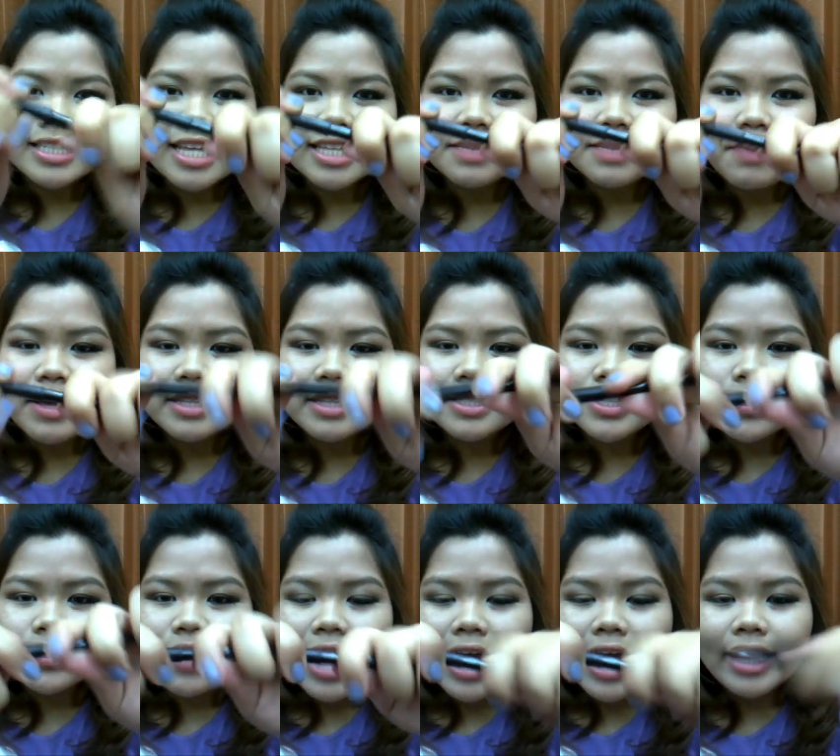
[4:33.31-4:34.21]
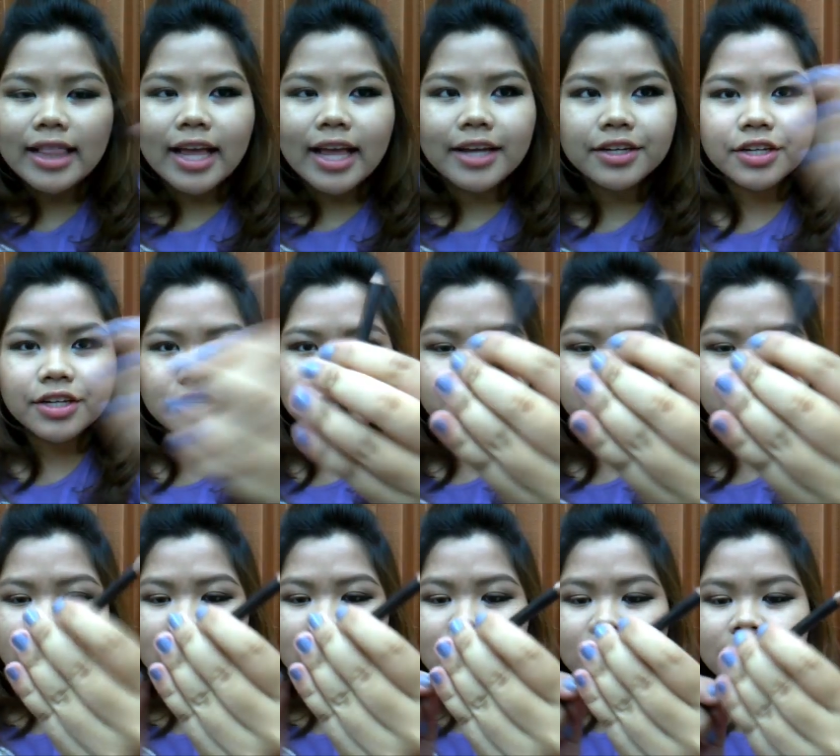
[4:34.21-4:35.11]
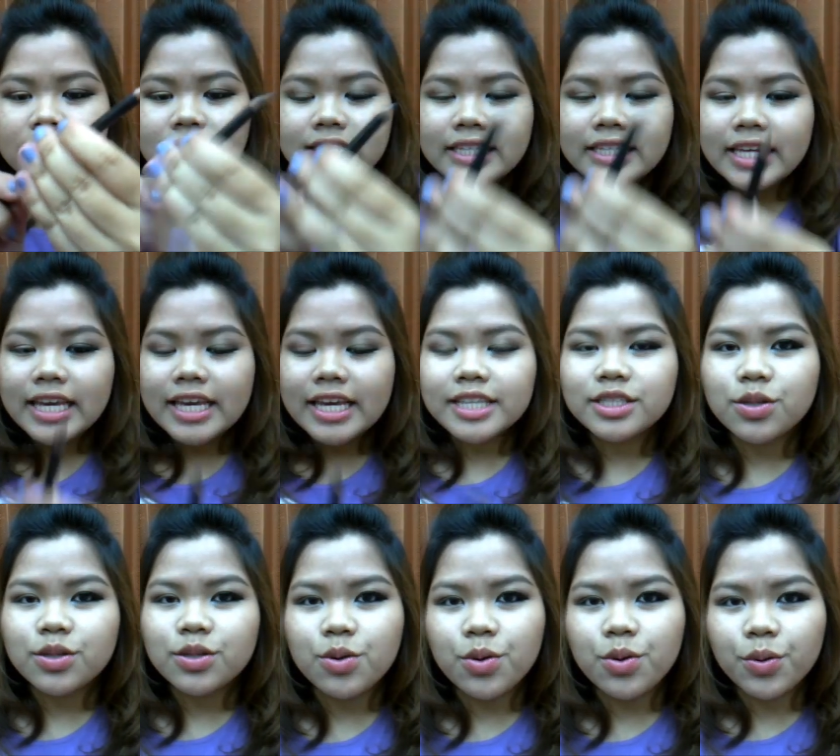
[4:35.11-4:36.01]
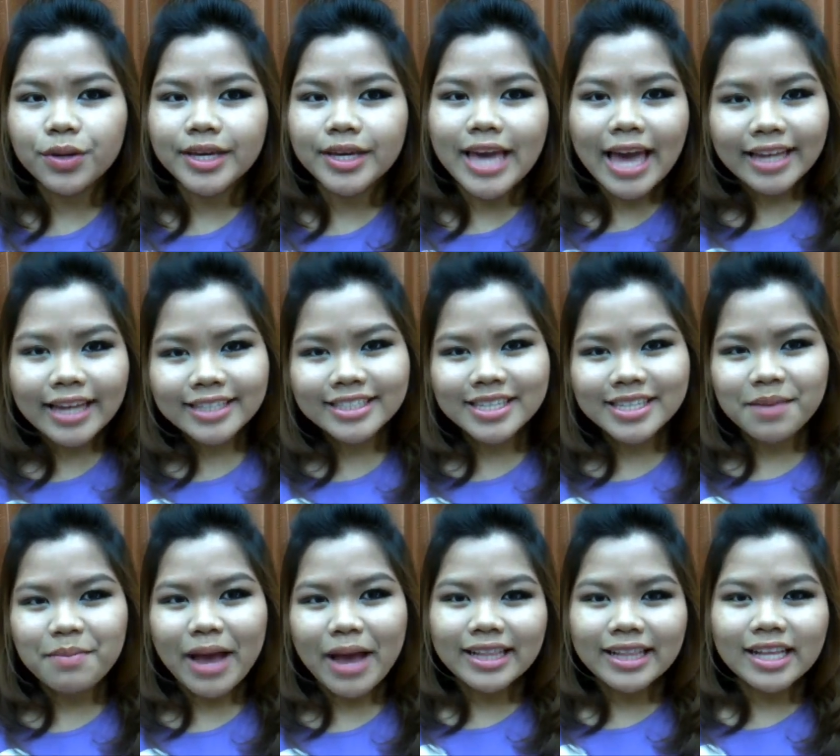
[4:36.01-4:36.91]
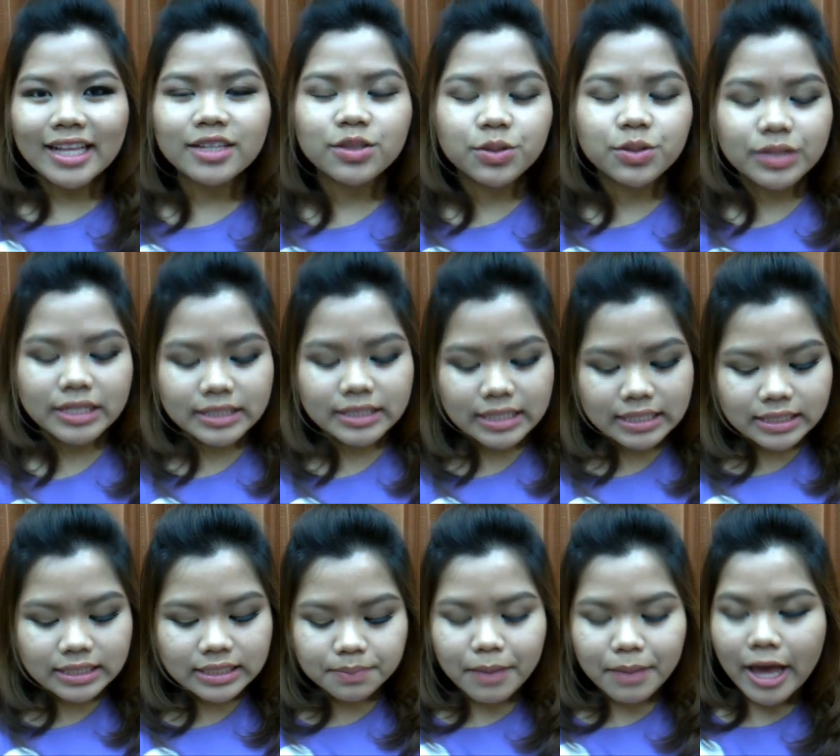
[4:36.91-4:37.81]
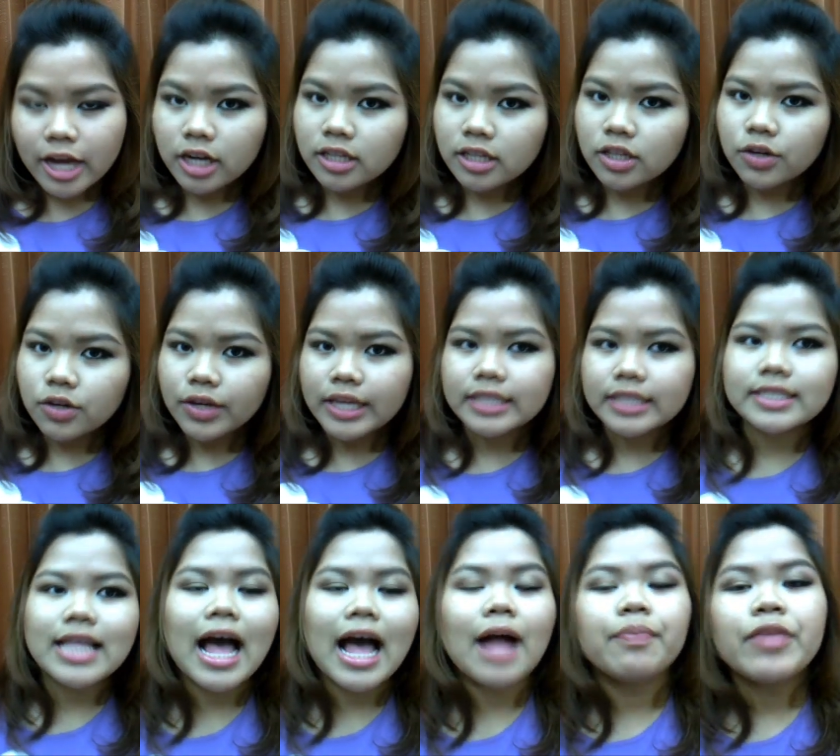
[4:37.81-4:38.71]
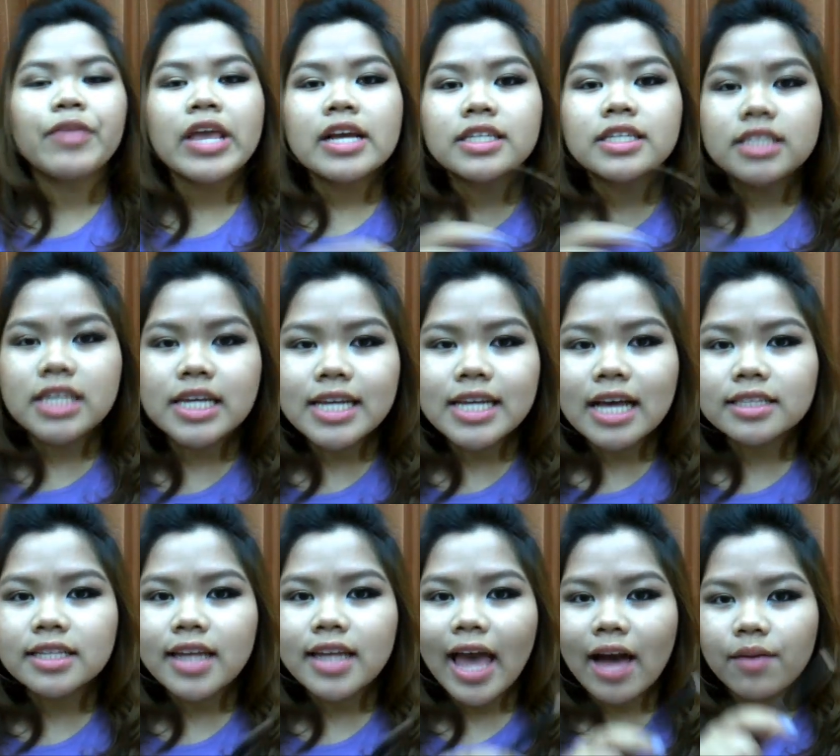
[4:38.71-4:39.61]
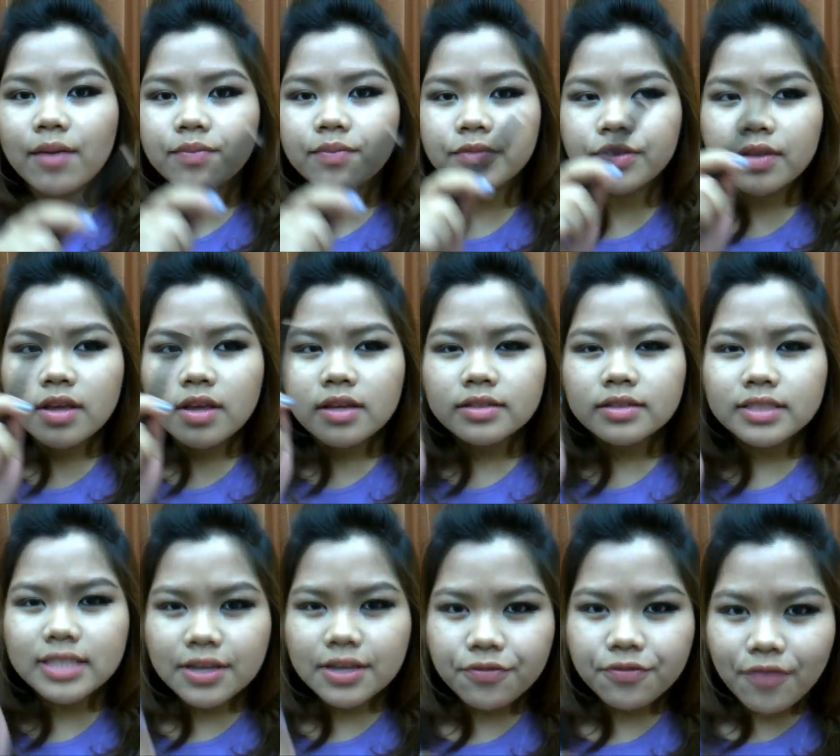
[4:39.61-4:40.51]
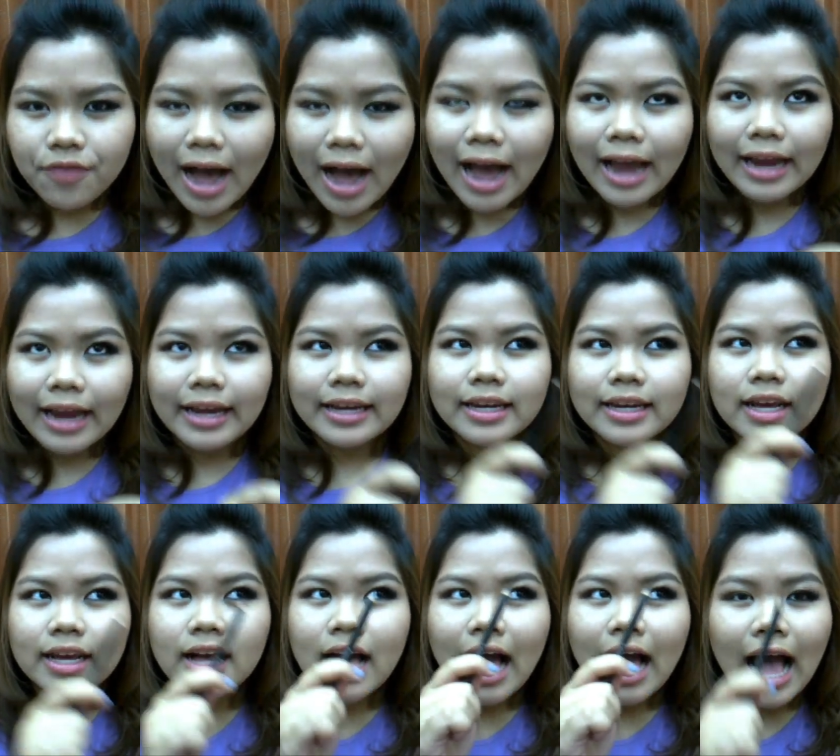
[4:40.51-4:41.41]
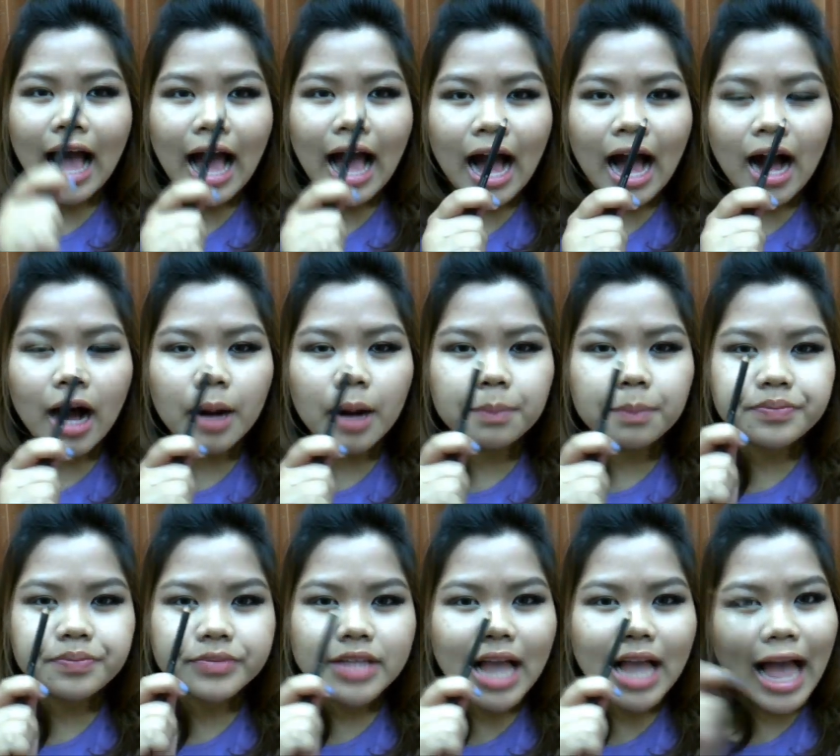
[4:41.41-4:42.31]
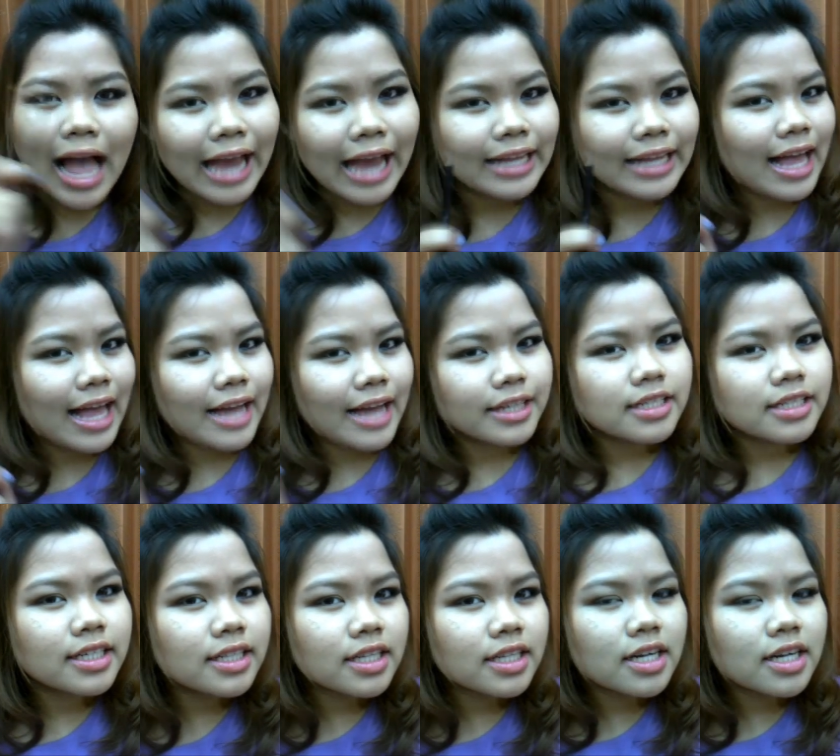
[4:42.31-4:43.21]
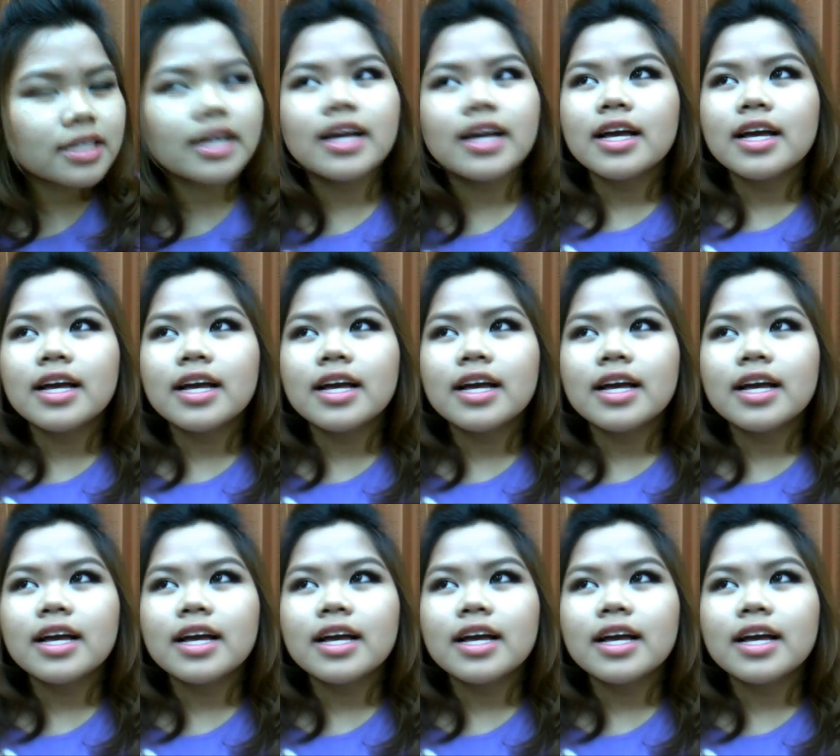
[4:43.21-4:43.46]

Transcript: Just pencil eyeliner. The key to get the Mila Kunis inspired look is that she doesn't have defined um, eyeliner look,